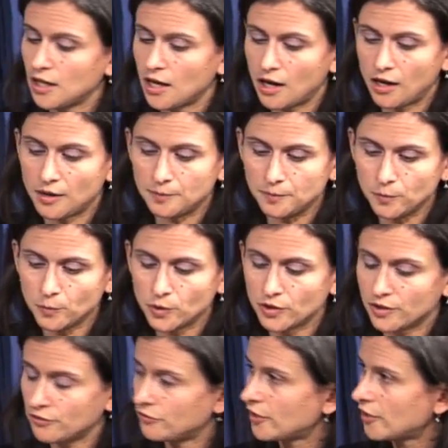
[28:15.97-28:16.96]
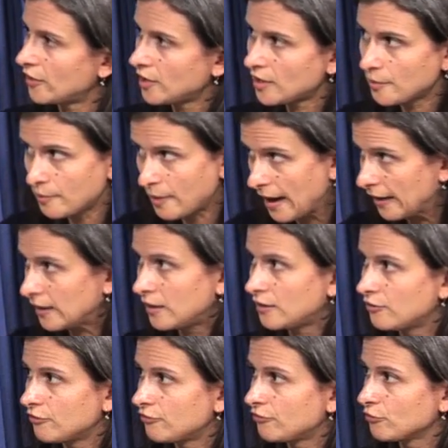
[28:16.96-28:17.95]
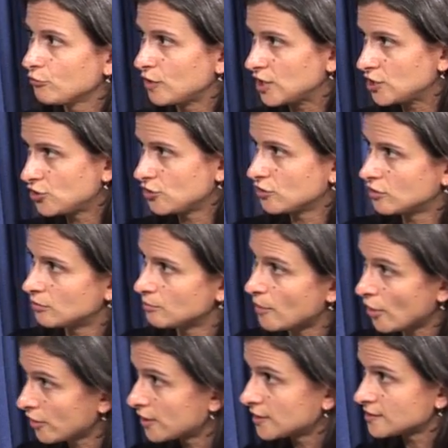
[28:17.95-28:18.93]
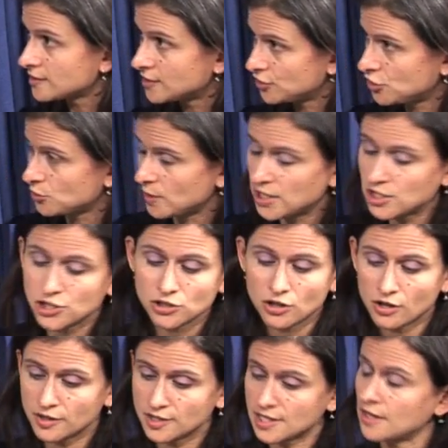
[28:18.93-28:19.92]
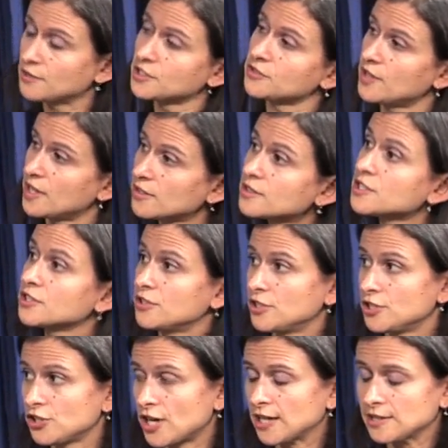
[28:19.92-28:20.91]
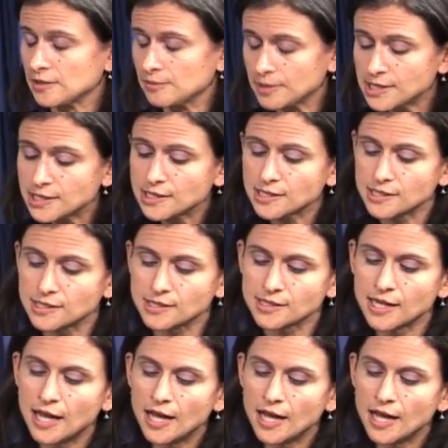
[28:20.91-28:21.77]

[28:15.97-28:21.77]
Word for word: Um, we're in a very competitive regional market situation. All the towns around us are attracting businesses.